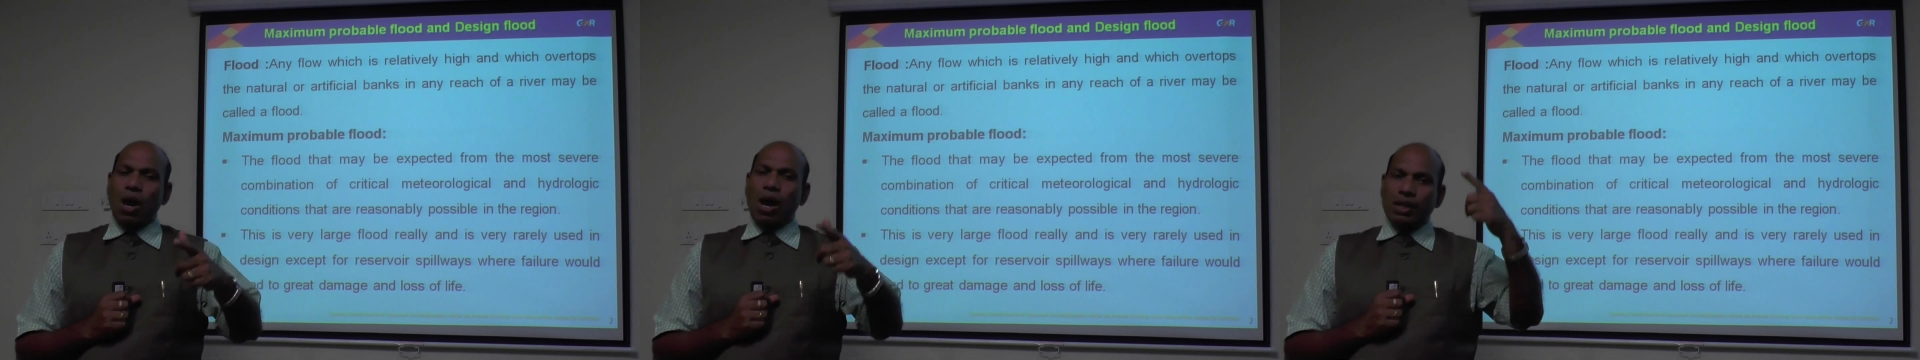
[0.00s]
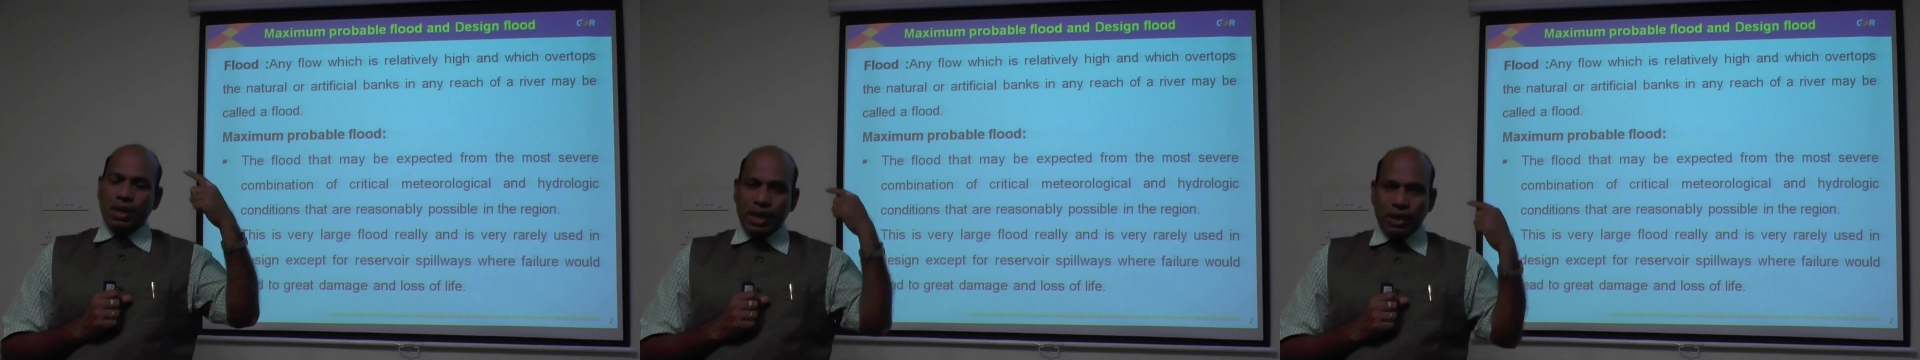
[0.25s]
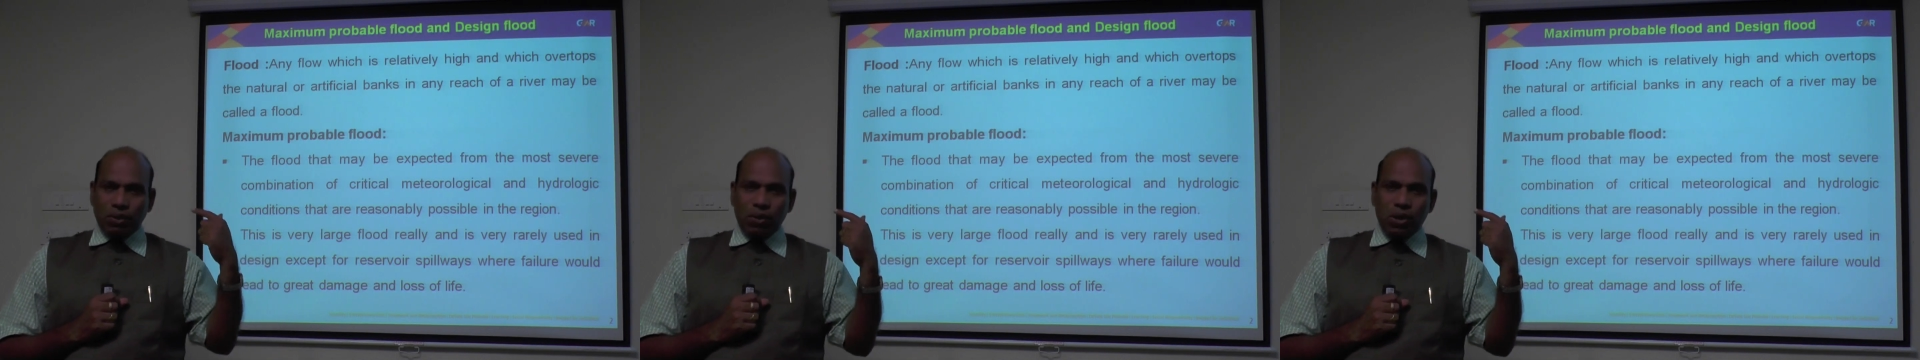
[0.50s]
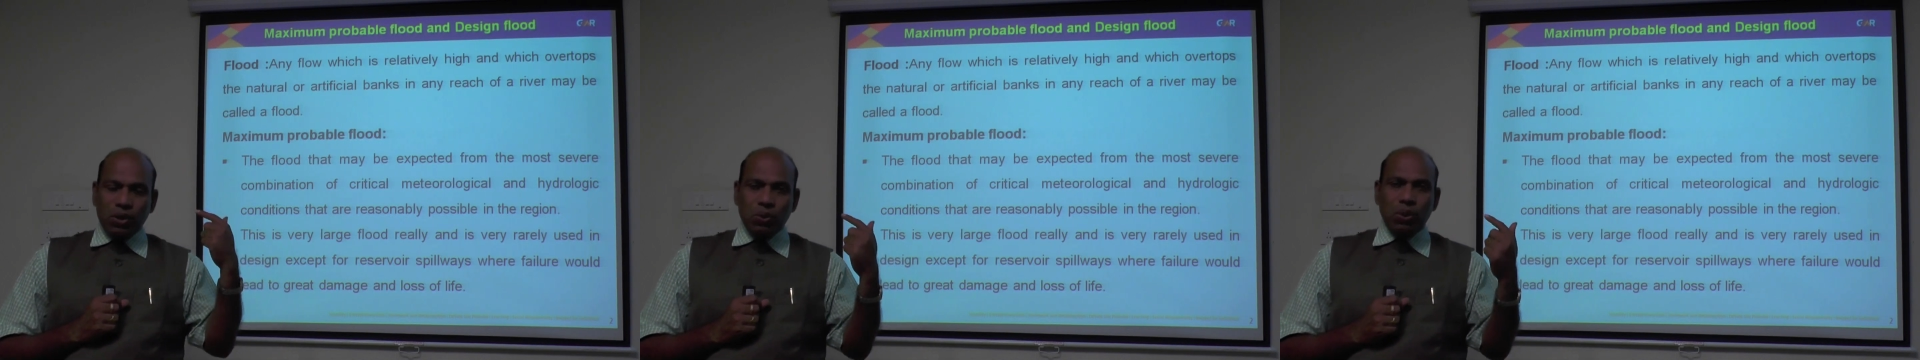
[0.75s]
already I
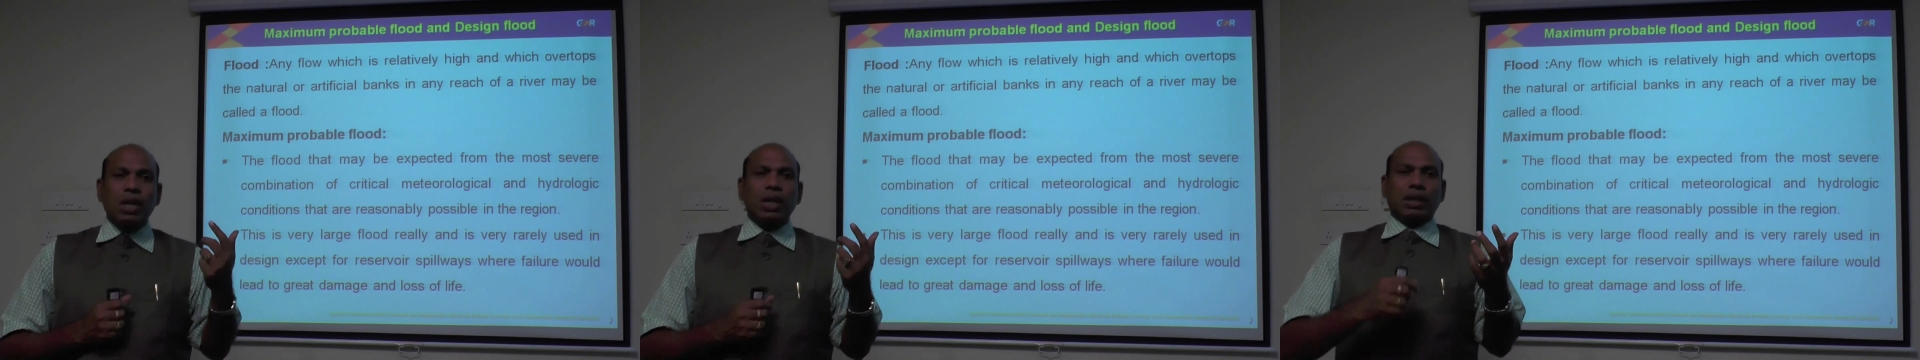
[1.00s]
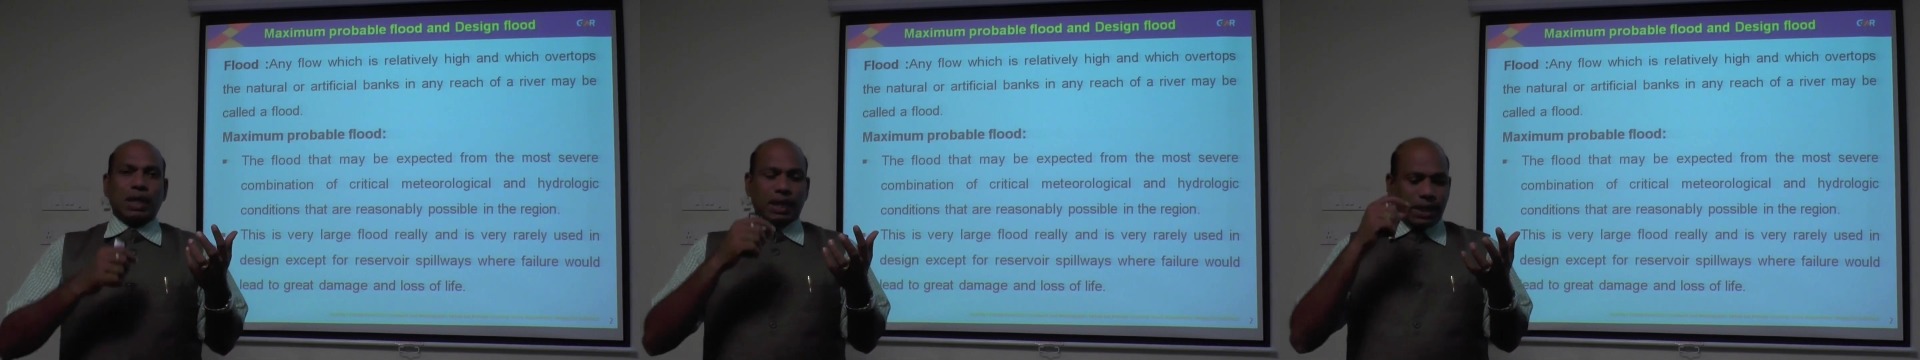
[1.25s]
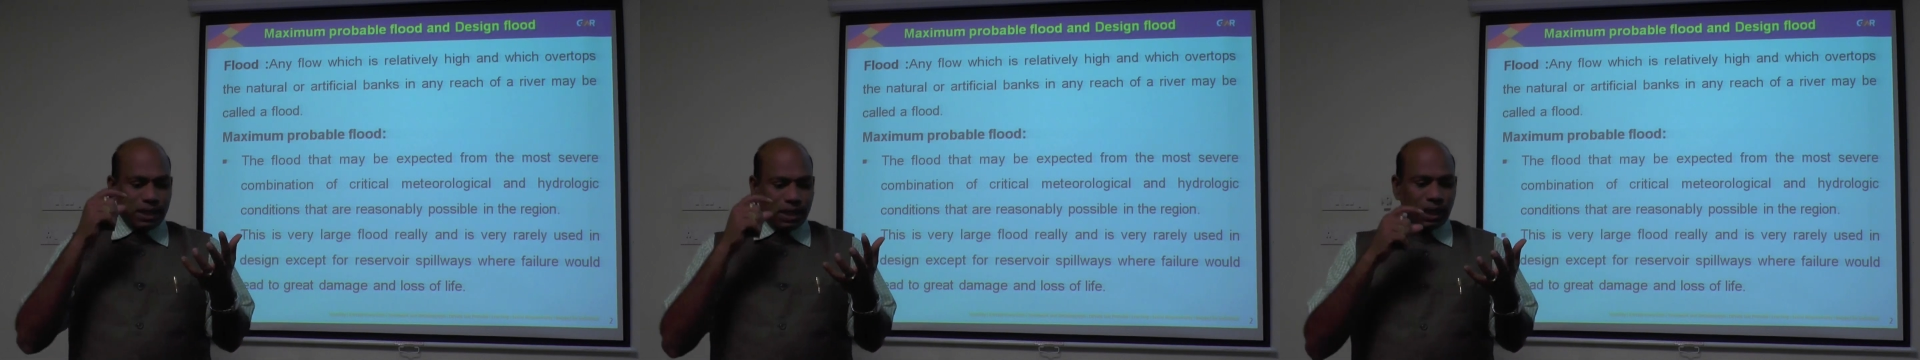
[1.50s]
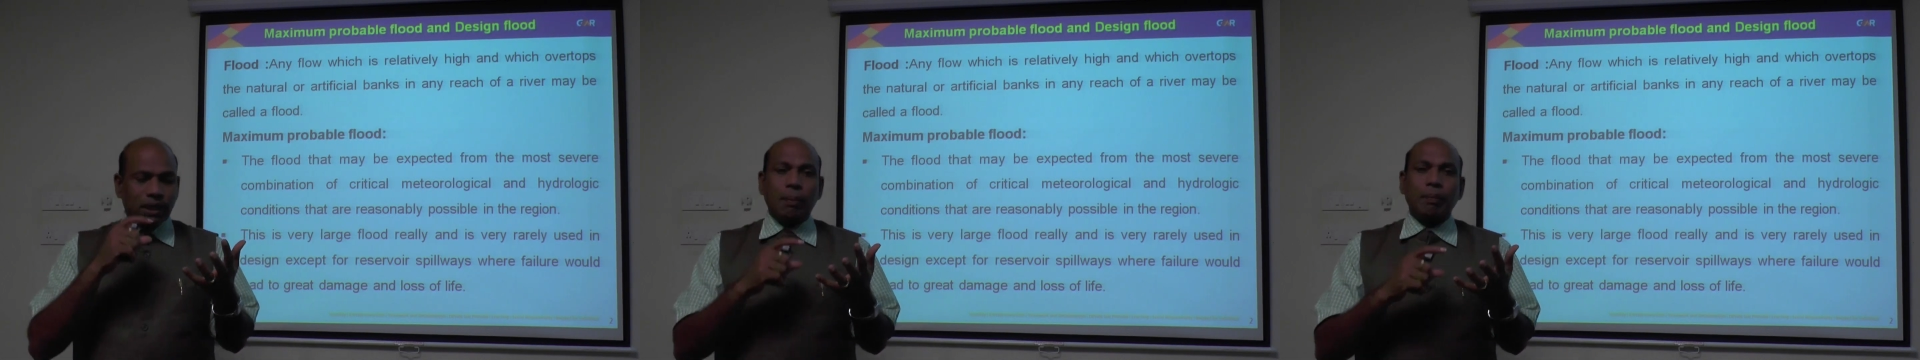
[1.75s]
told you, that is
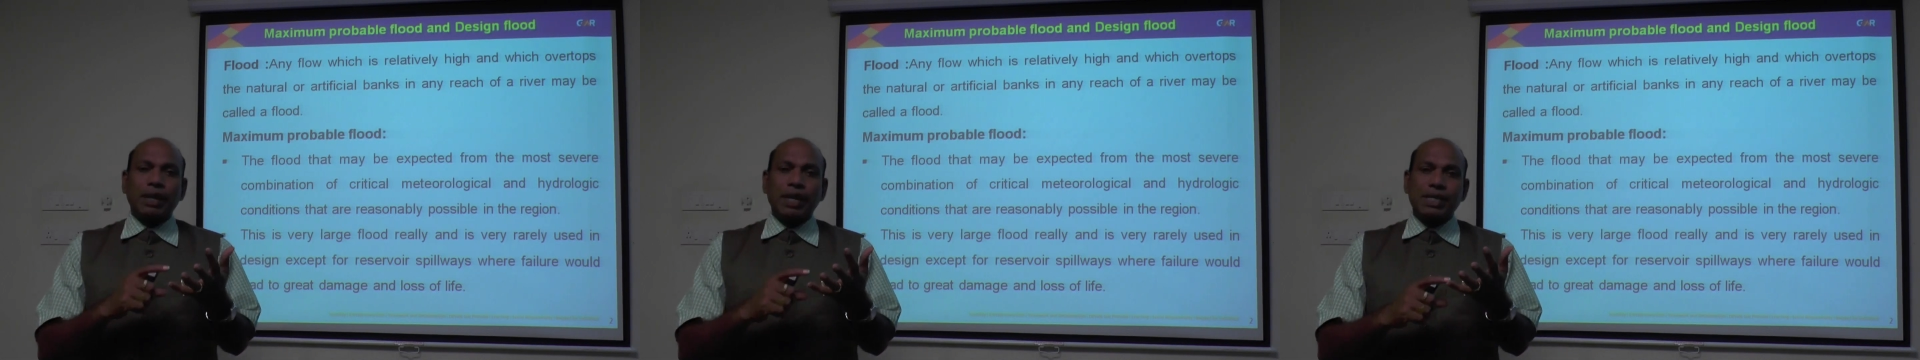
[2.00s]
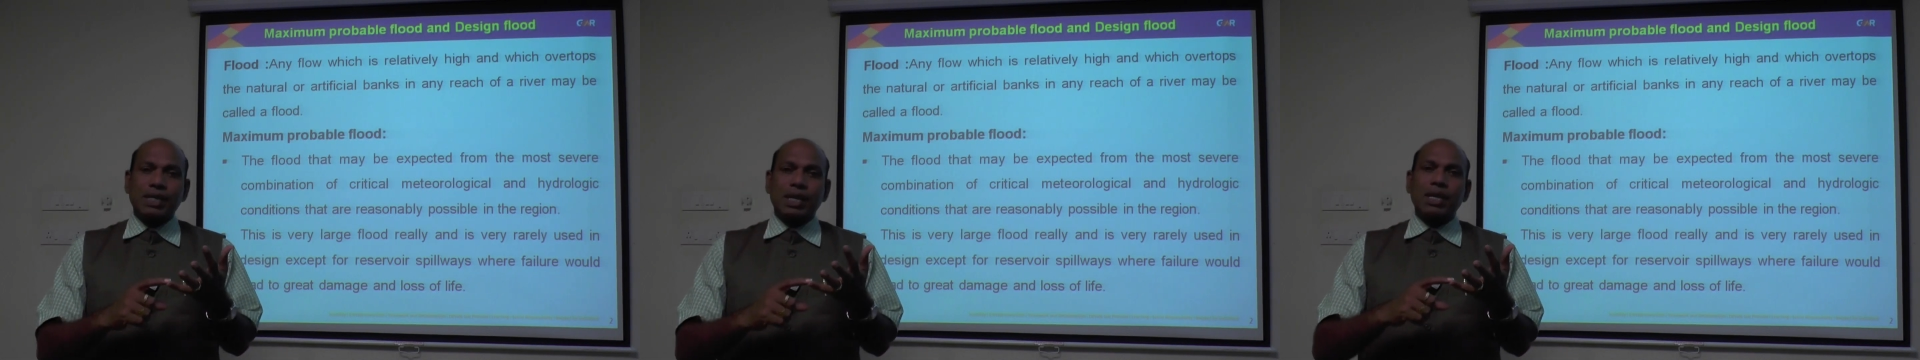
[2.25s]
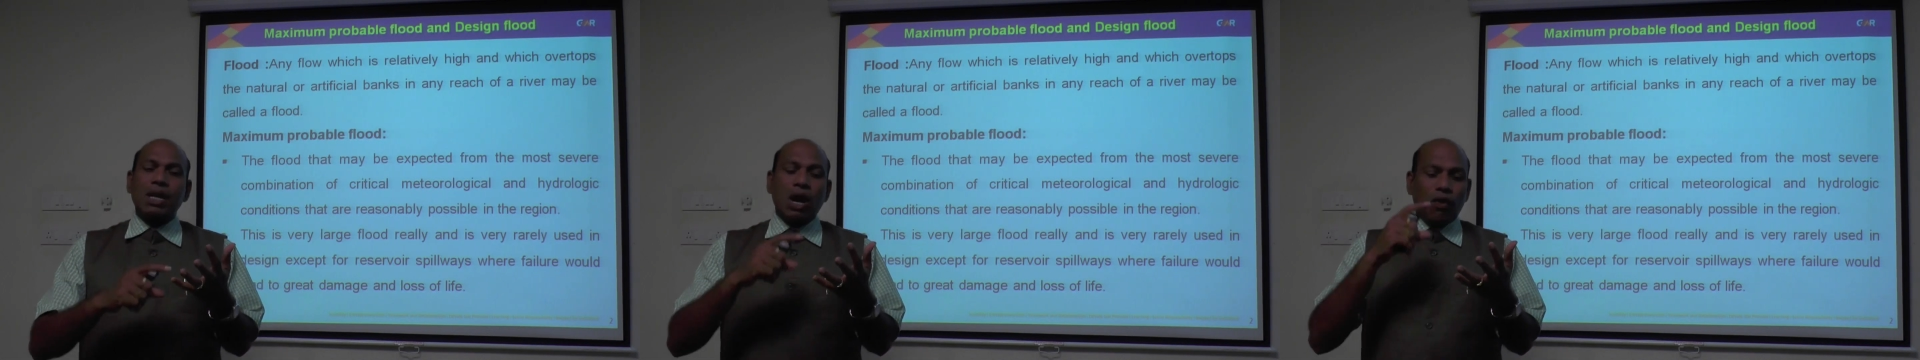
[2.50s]
the temperature,